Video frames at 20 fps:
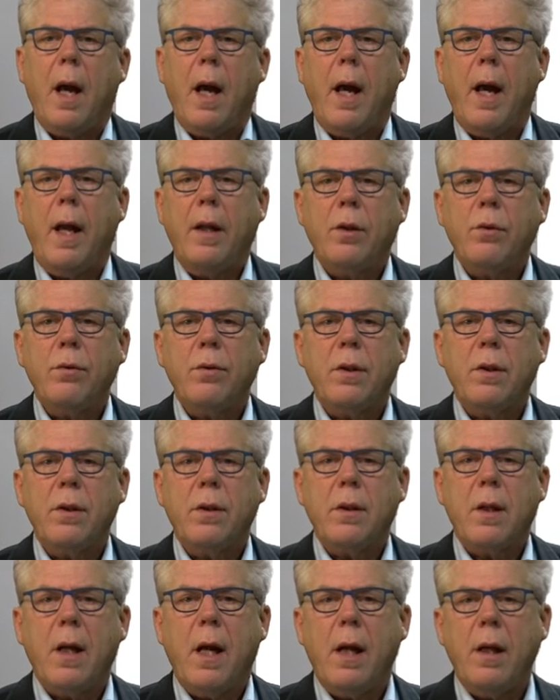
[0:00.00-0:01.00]
and to
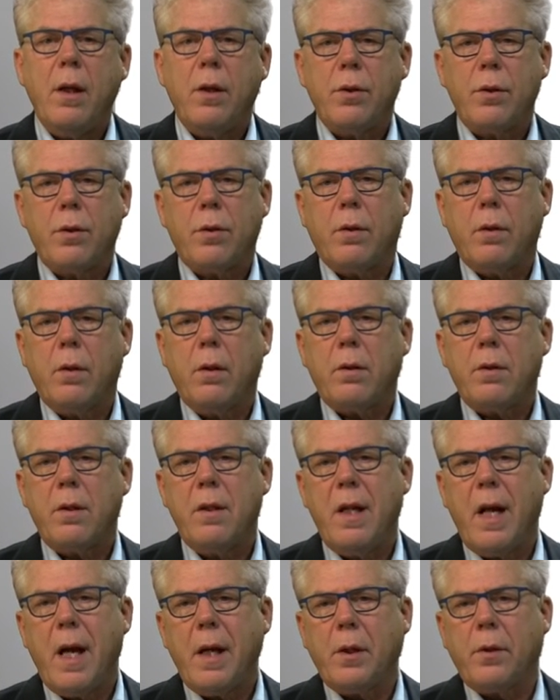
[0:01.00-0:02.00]
sustain the soil's
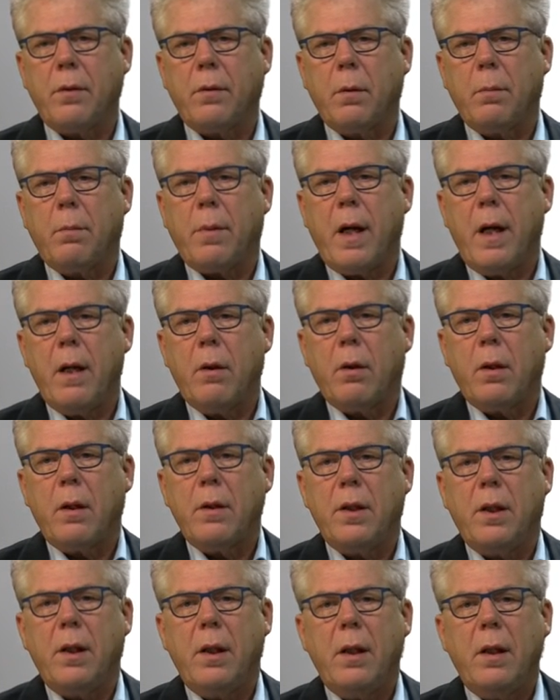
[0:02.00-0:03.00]
natural
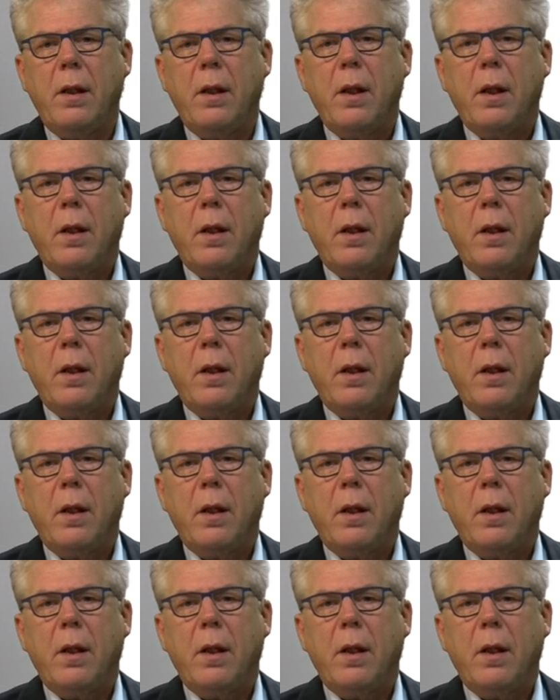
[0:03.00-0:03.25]
biology,